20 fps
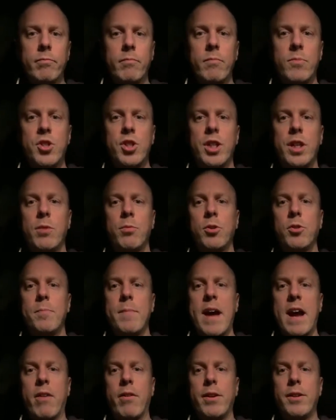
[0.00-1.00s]
She was
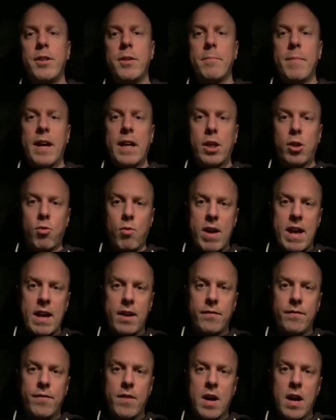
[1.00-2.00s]
married to my
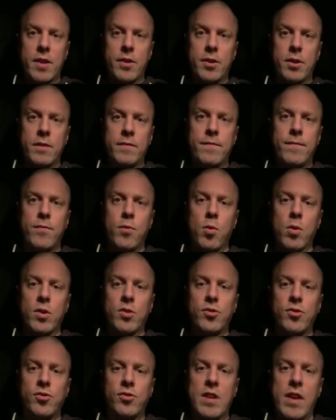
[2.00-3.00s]
grandfather for
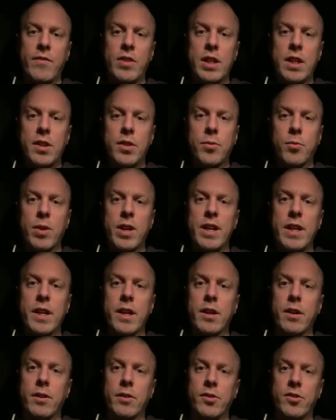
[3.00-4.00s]
73
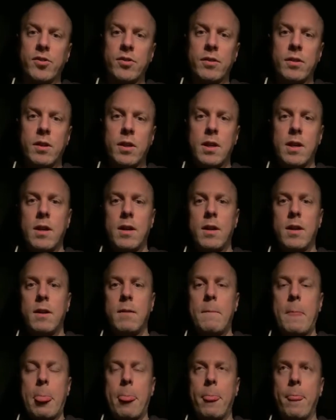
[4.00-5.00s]
years.
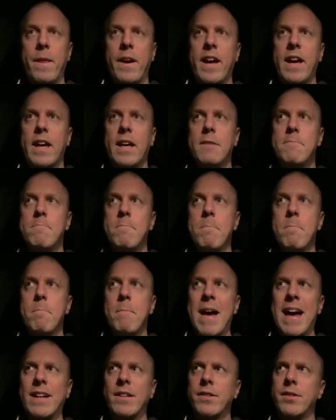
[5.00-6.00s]
They
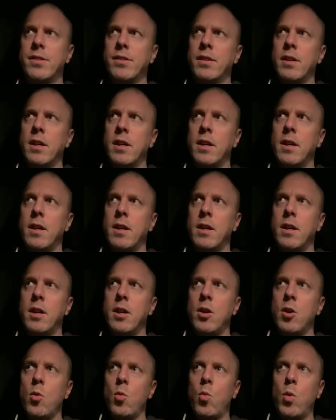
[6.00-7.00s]
met
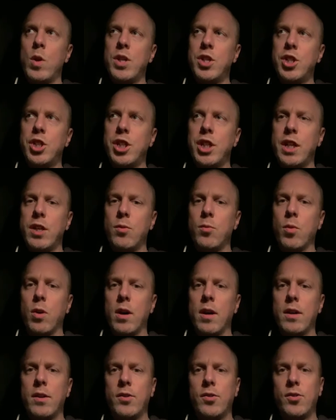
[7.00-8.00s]
when she
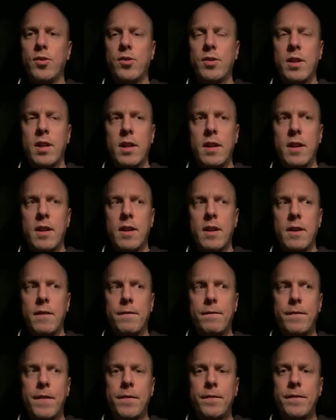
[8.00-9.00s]
was
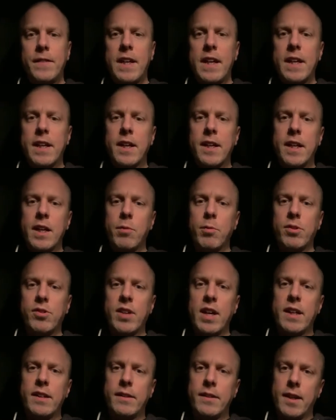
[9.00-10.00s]
15 and he was
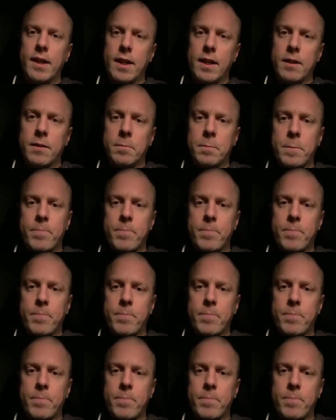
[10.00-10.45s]
18.